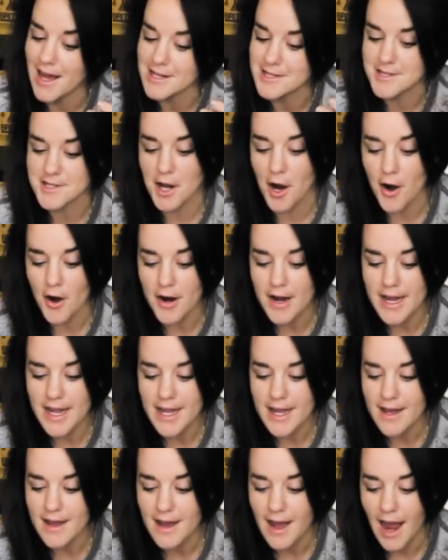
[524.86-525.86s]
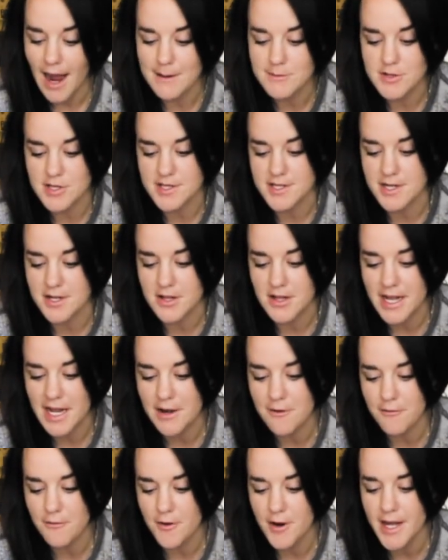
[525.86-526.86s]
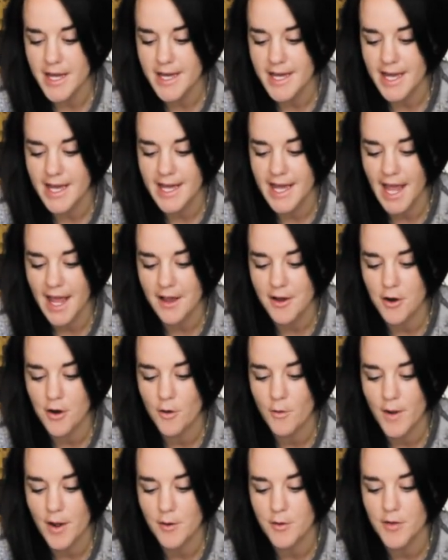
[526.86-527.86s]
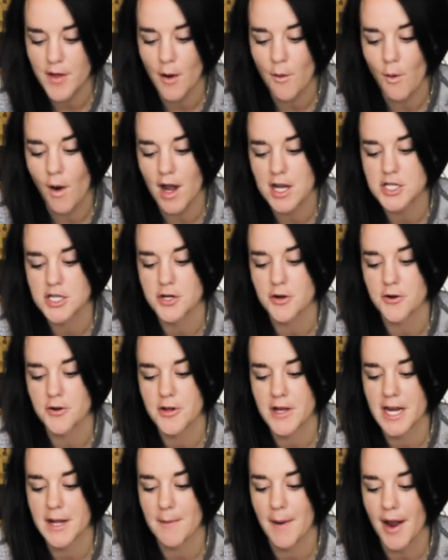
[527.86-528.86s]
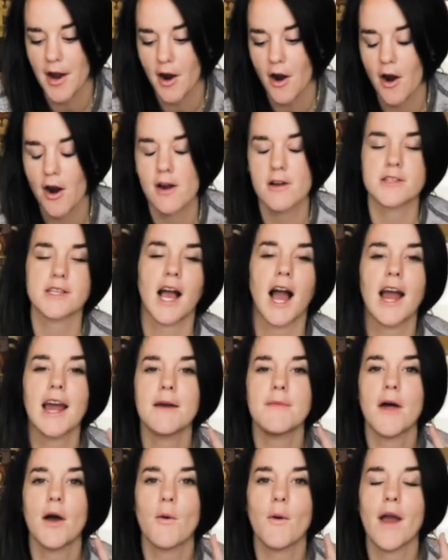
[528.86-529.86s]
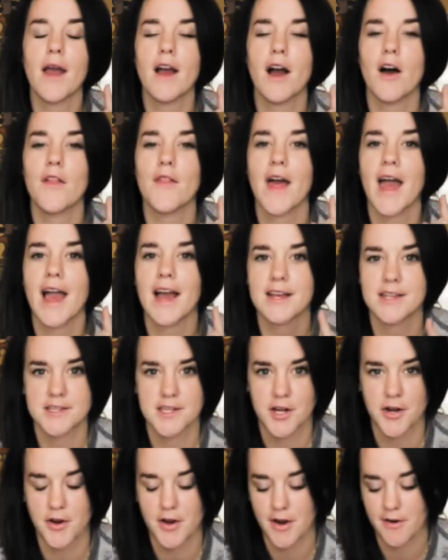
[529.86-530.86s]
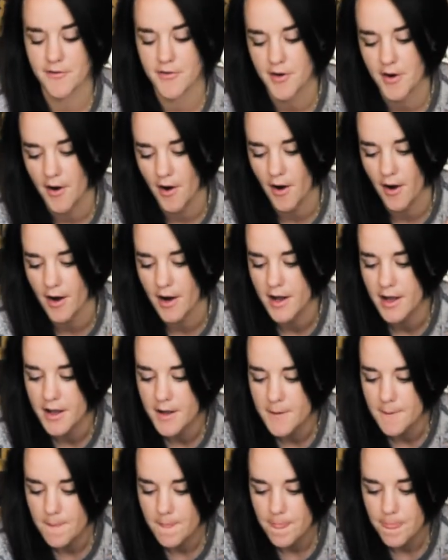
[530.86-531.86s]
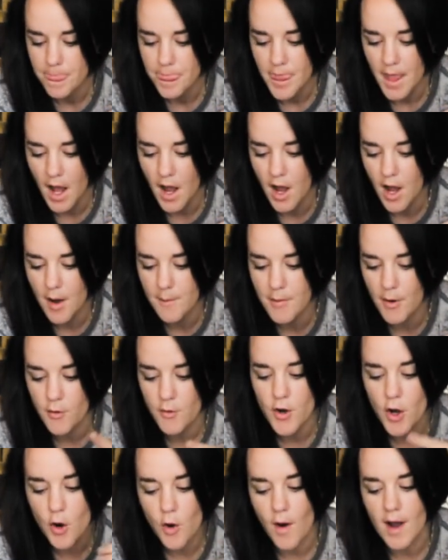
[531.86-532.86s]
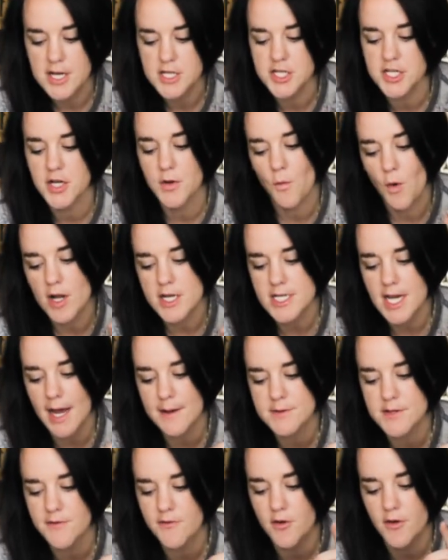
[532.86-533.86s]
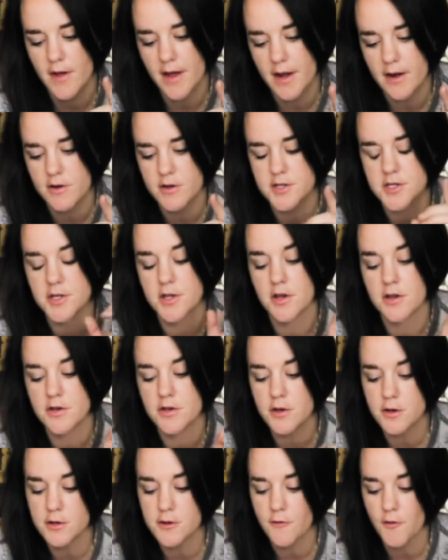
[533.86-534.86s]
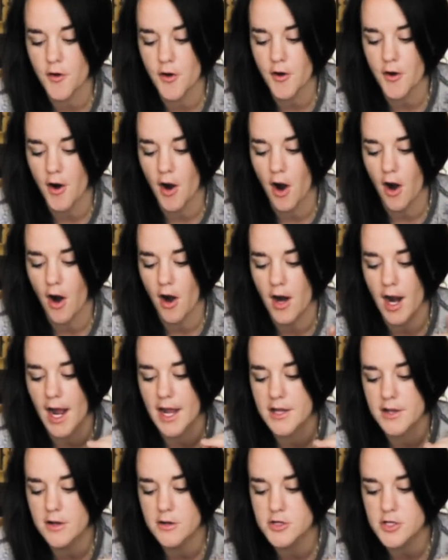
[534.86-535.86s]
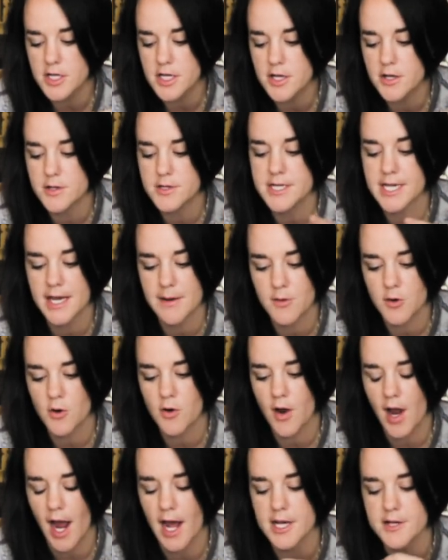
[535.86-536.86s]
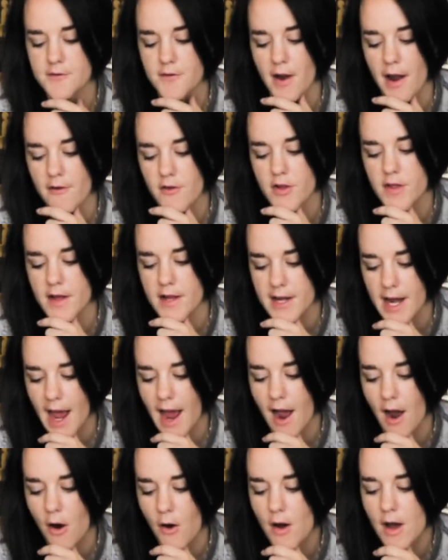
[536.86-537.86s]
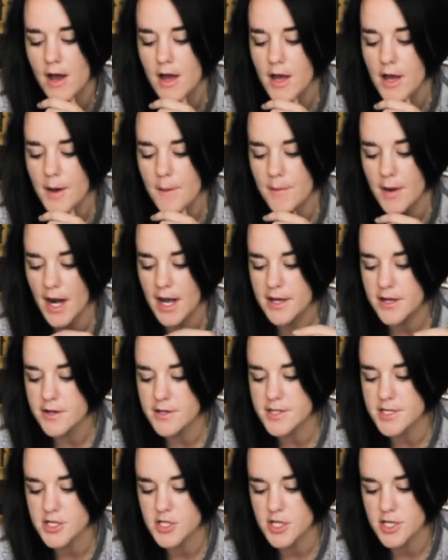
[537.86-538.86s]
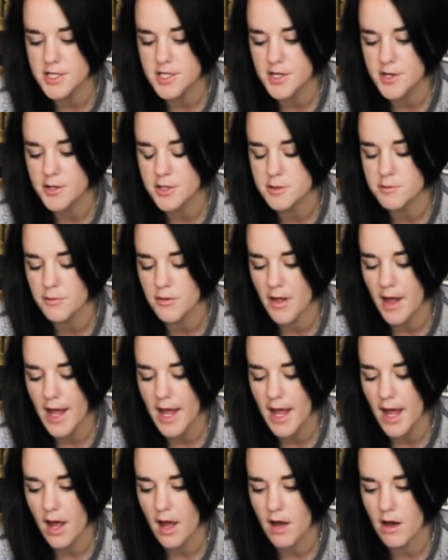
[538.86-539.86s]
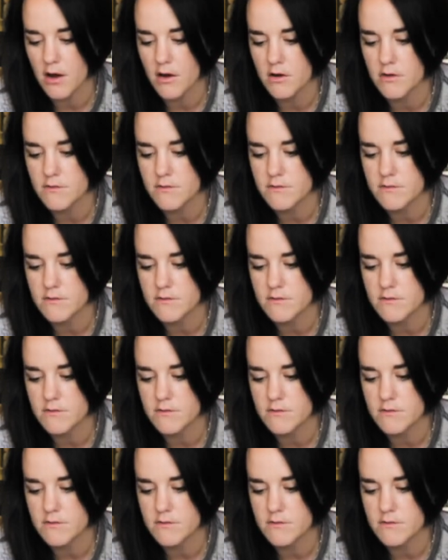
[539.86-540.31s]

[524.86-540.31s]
sorry, I'm just a clean freak and can't go a week without washing or cleaning my cars. I am that way on the exterior of the car. But real question, what types of cleaners do you use for your car? I usually use Chemical Guys for everything now, but I used to just use plain, oh,